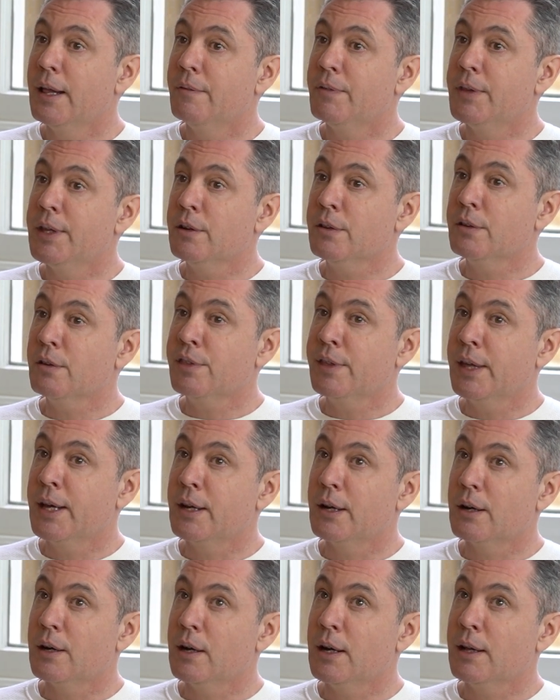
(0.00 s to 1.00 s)
The other
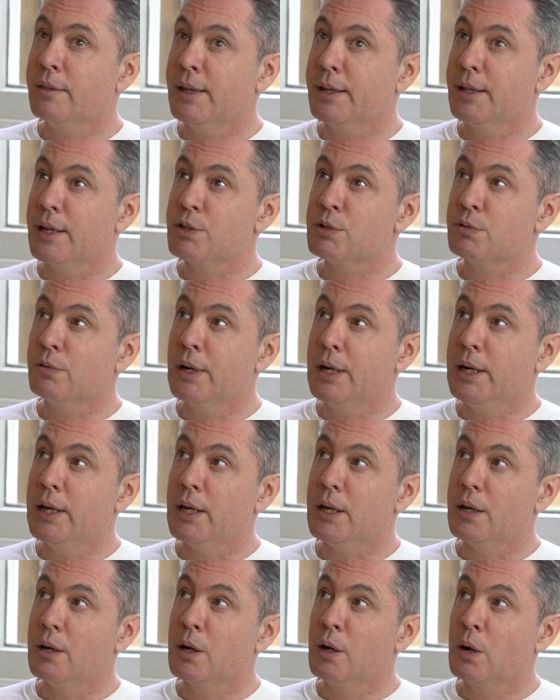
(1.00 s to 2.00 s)
thing I think that's
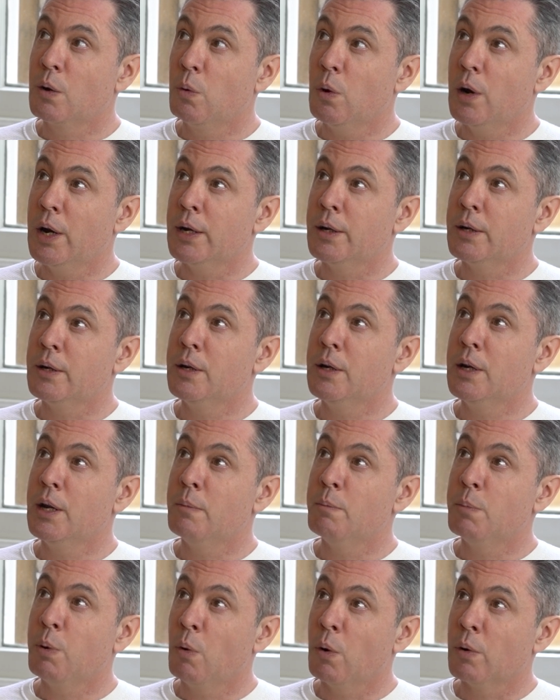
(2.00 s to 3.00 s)
really quite
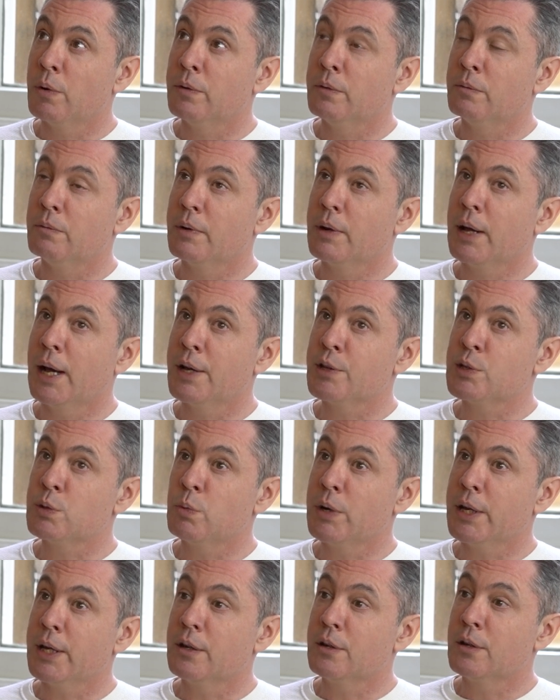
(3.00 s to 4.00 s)
important as
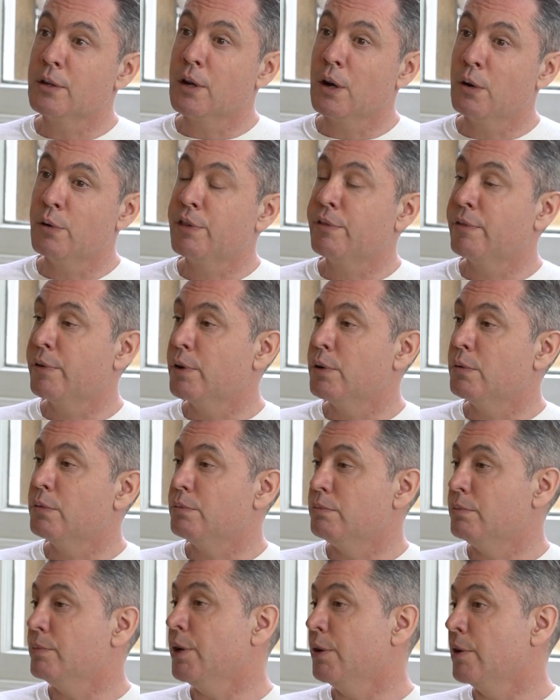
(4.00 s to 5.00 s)
we go through
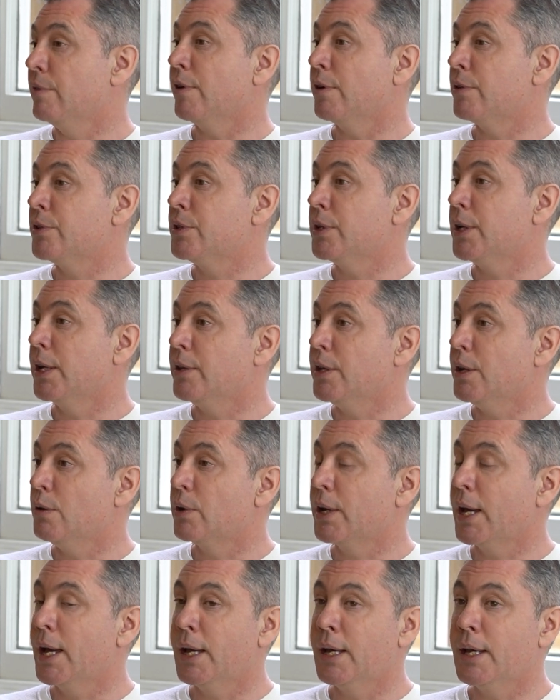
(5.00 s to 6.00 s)
university in the
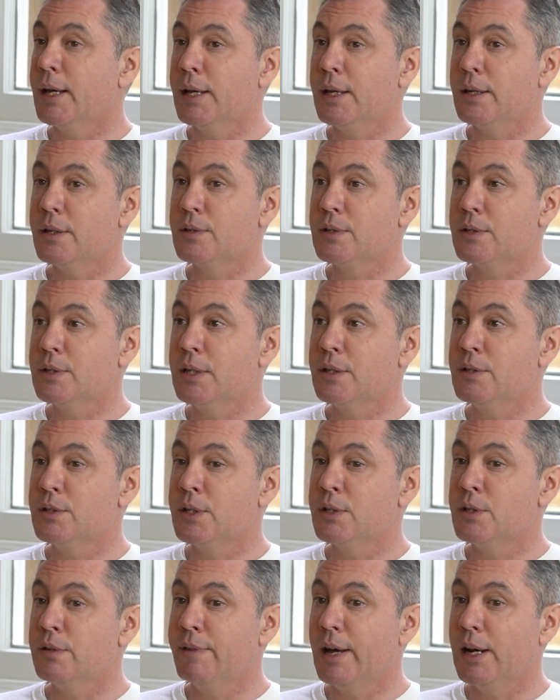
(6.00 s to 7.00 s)
UK is
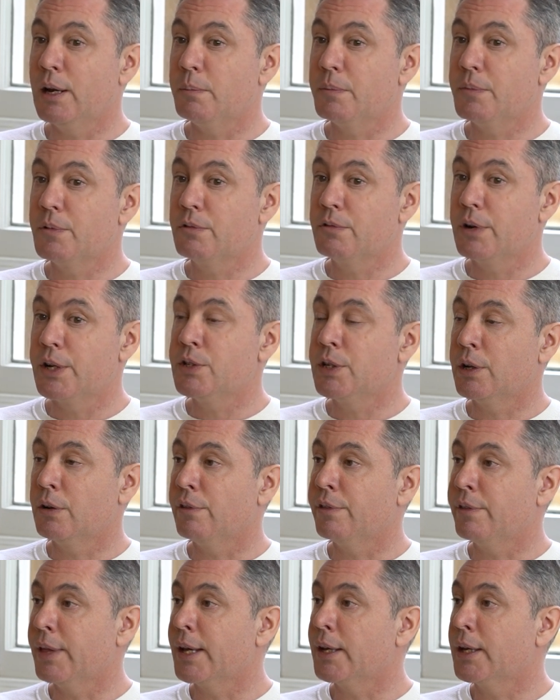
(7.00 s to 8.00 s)
to develop
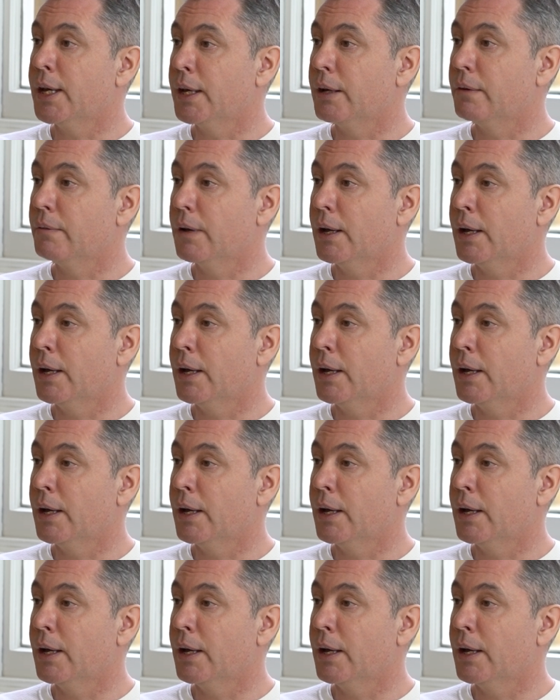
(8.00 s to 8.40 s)
critical thinking.